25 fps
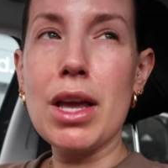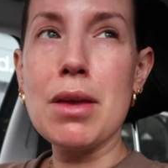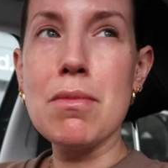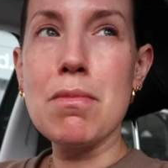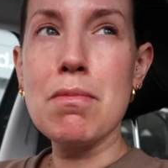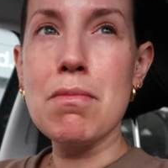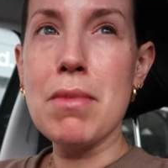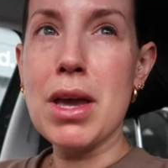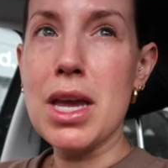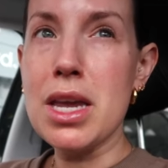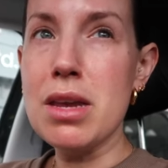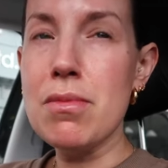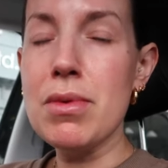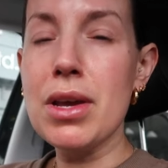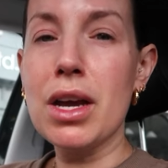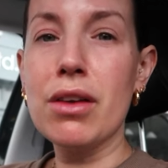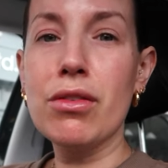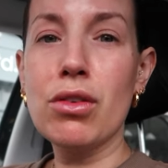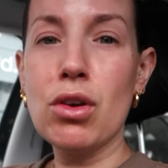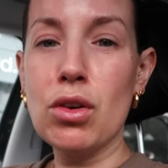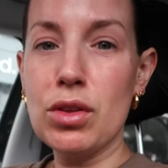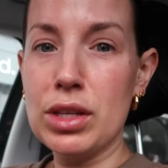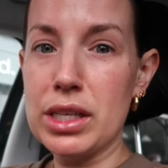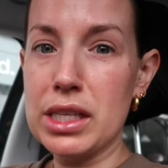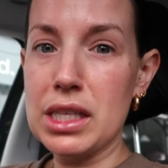like maybe
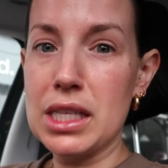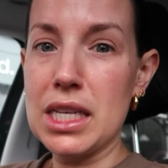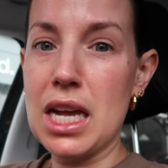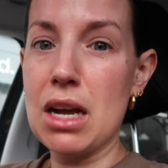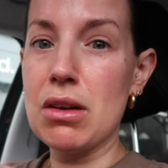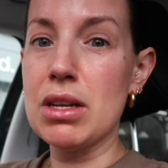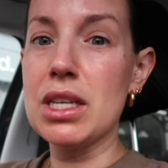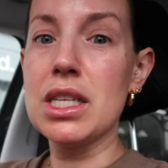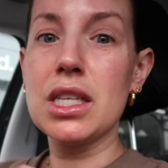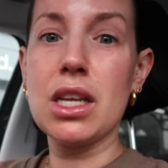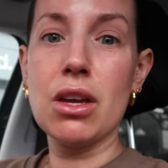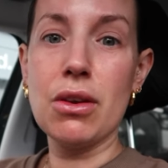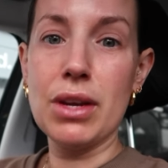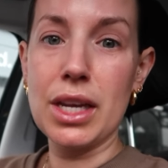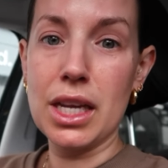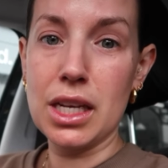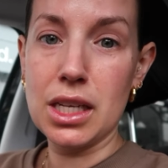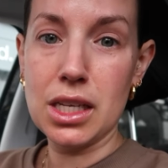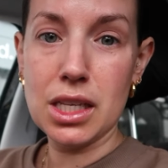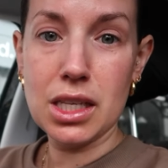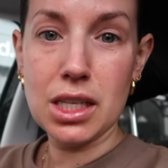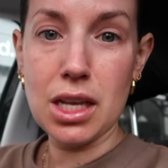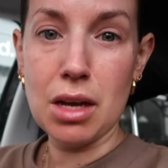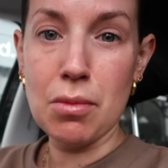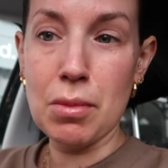I've got this down, it's going
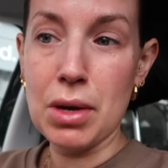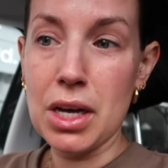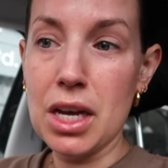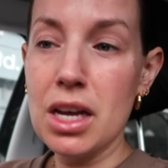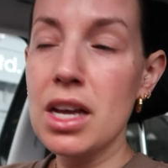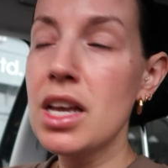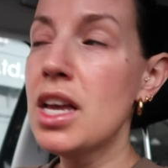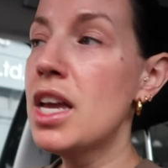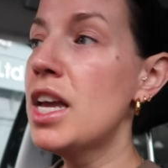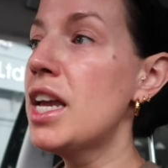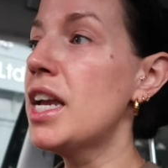into summer.